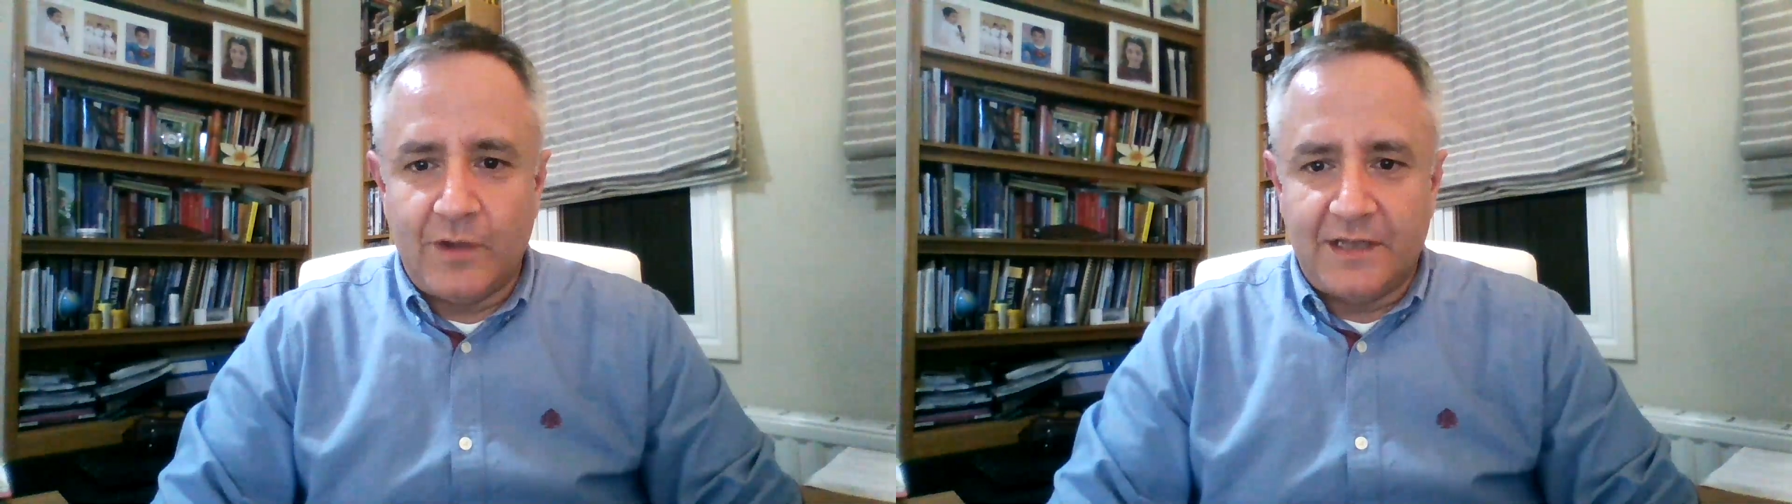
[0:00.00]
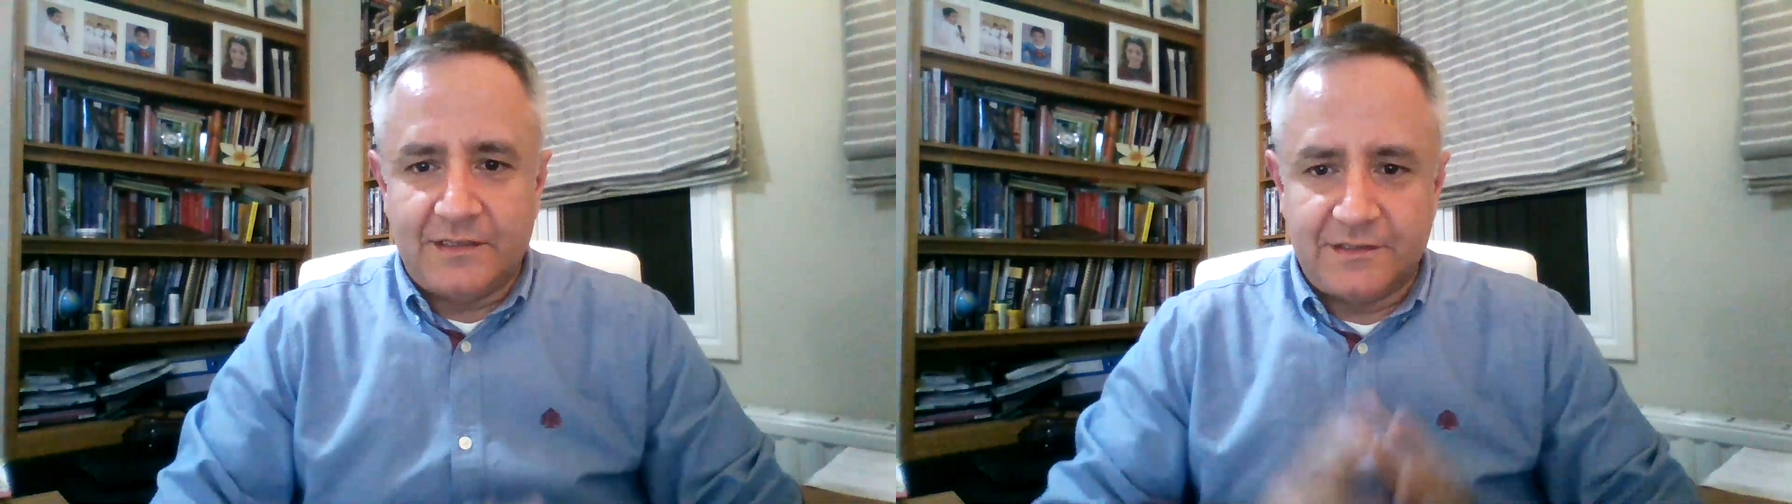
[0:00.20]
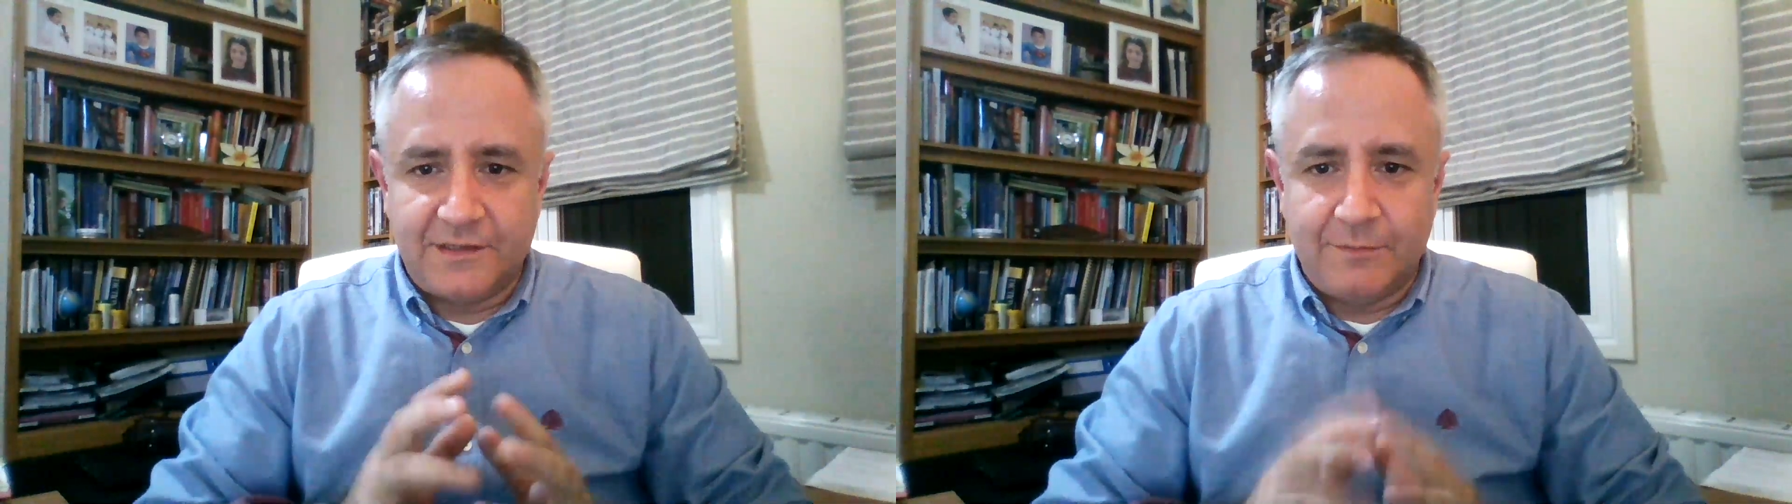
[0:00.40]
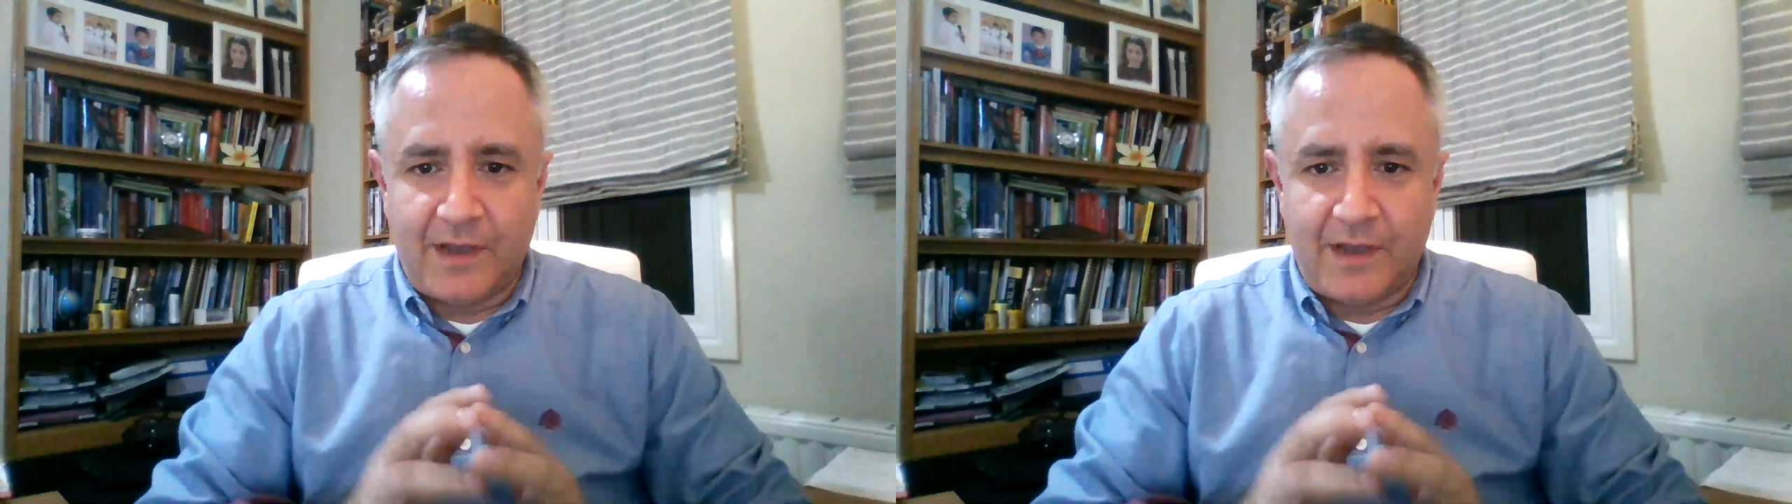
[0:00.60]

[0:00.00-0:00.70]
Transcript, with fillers: the wines, the